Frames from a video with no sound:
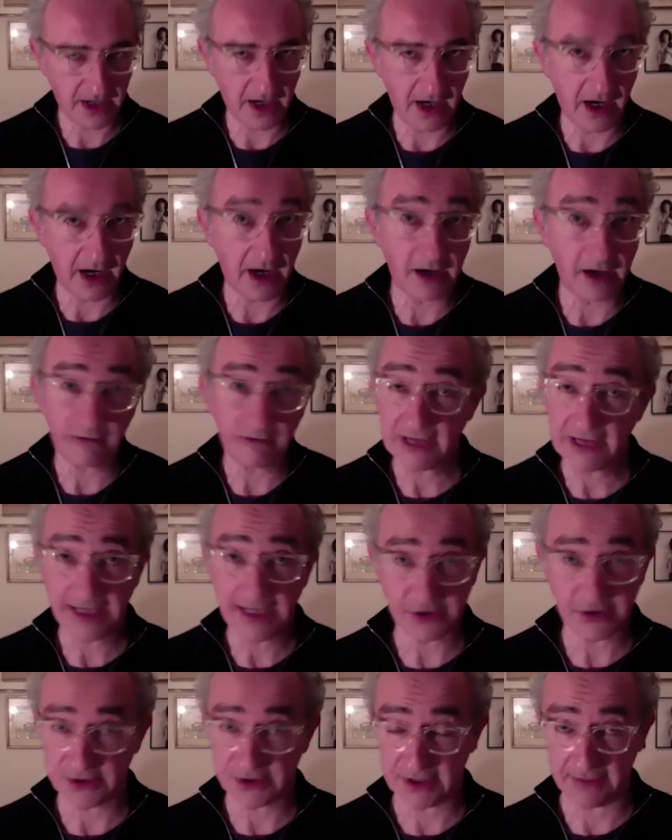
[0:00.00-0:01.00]
our
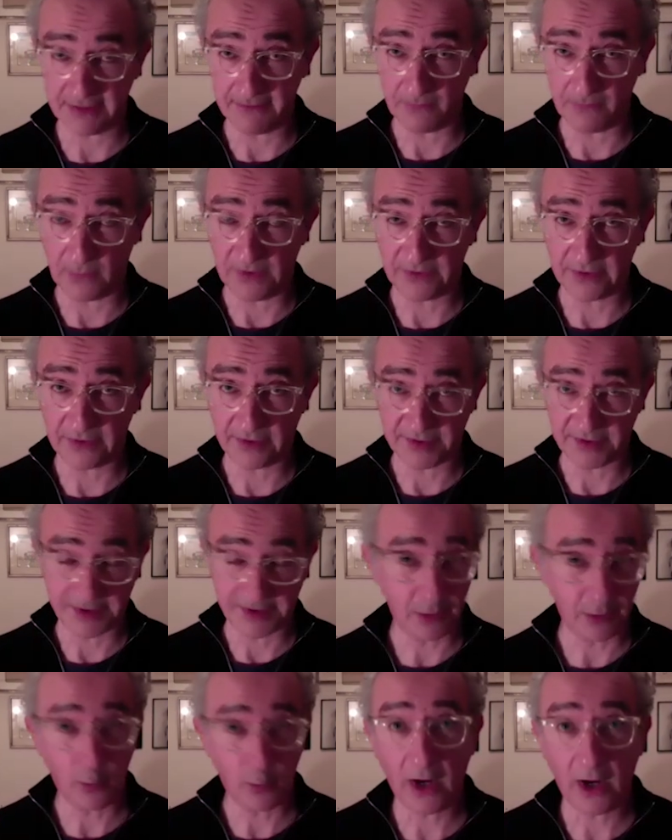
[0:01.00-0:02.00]
relationship with dogs. You
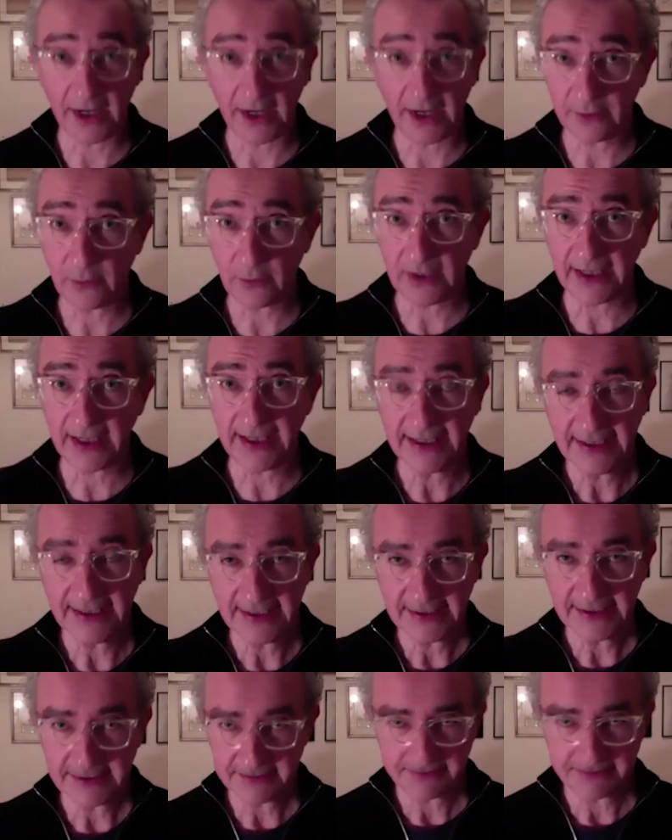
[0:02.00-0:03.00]
know, why do we
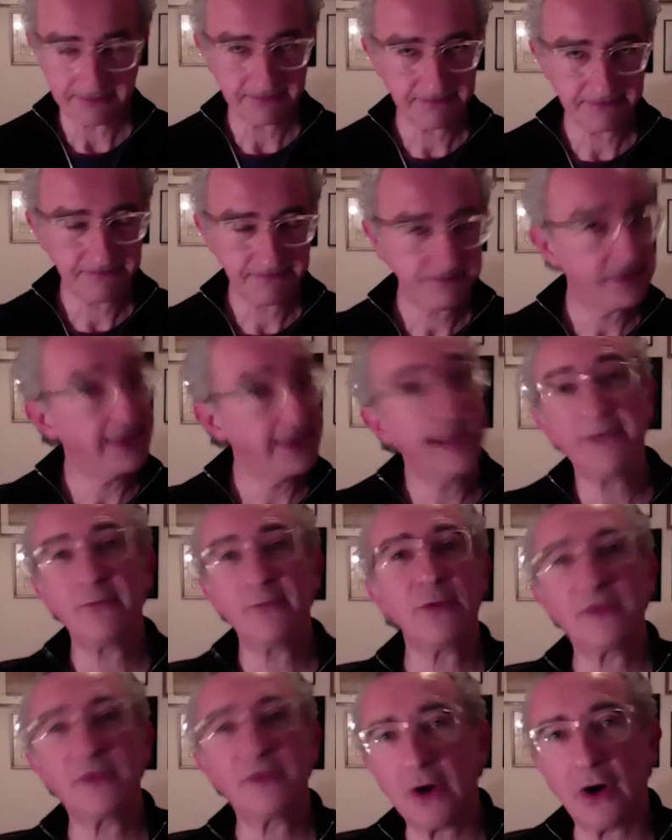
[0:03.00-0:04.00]
live
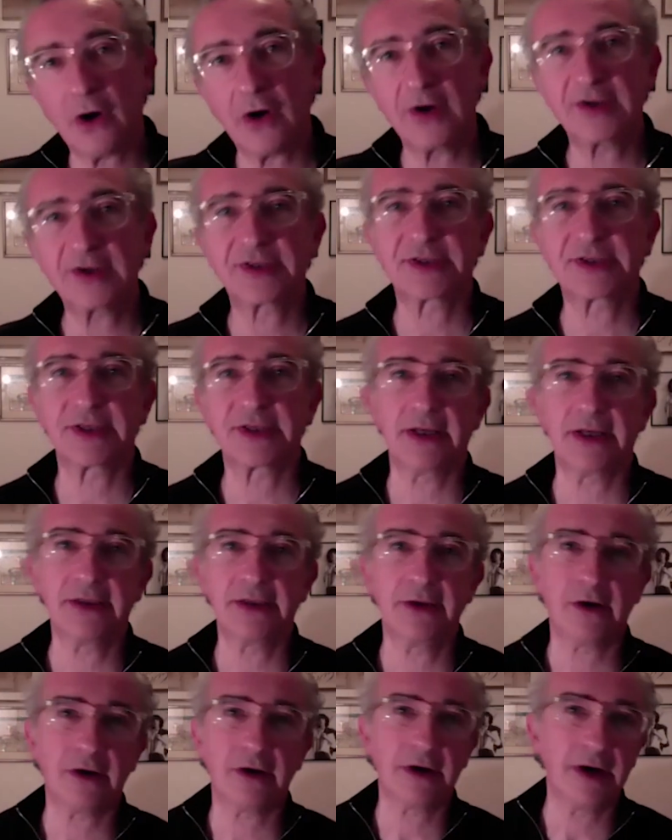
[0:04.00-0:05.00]
with dogs and
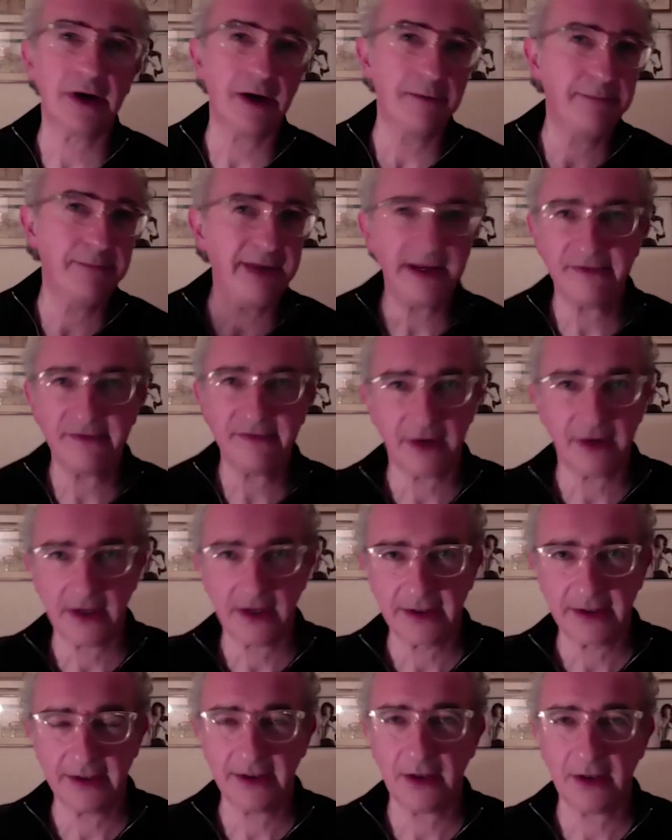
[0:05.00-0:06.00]
not a beaver?
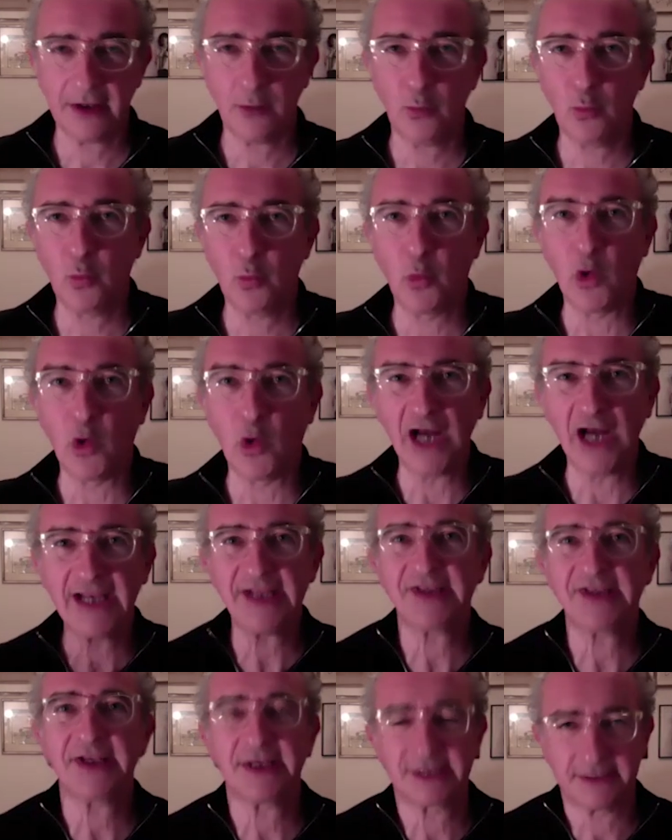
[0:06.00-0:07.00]
You know, what
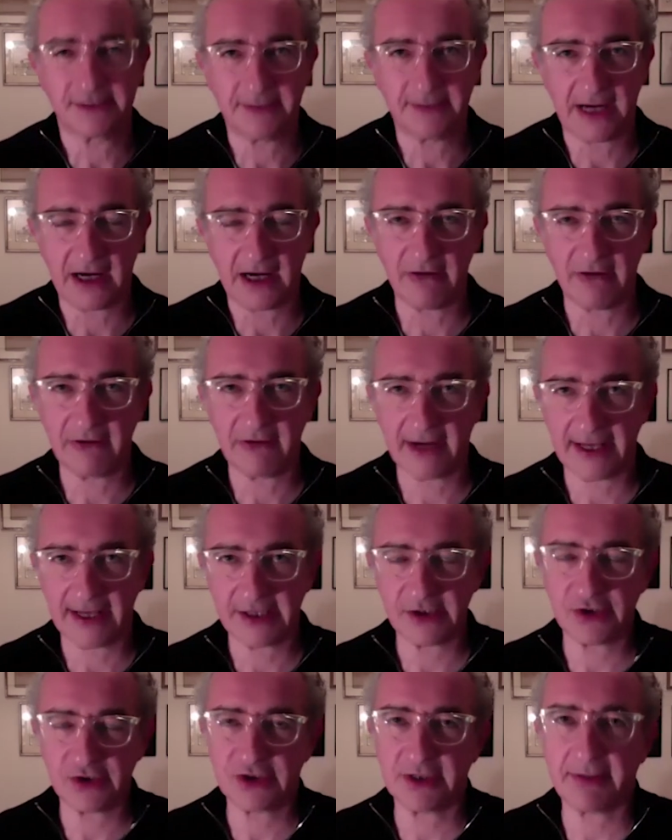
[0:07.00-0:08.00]
is it about our
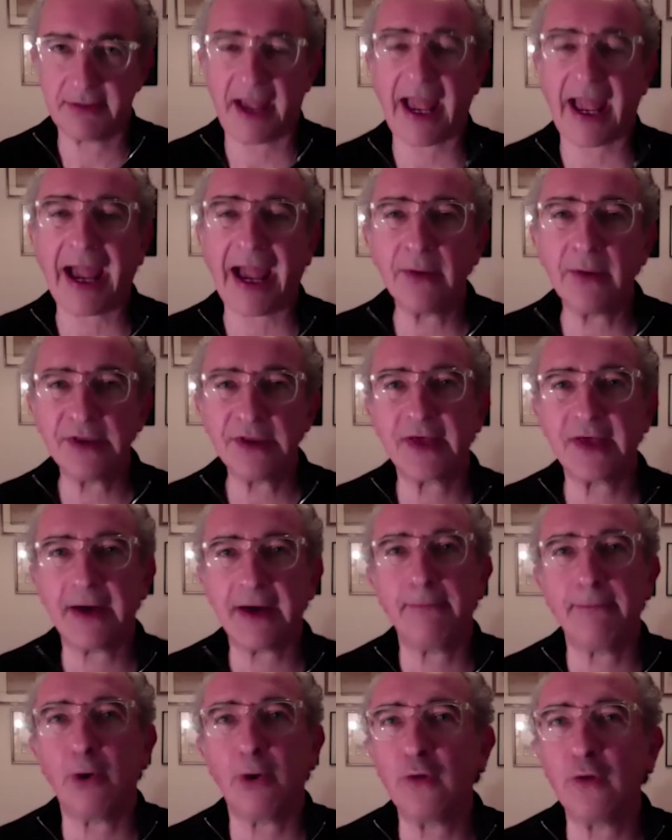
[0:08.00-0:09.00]
relationship? How is
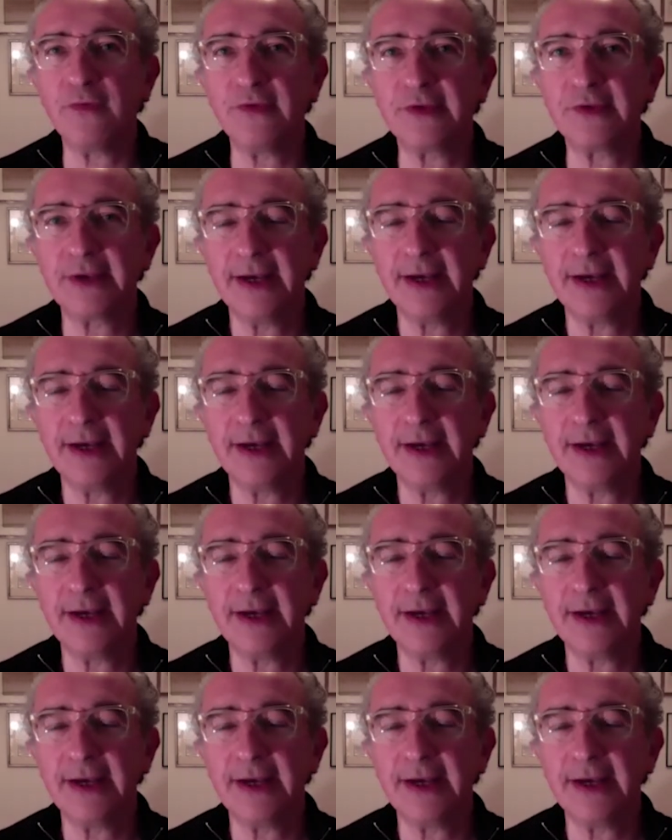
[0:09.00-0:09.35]
that bond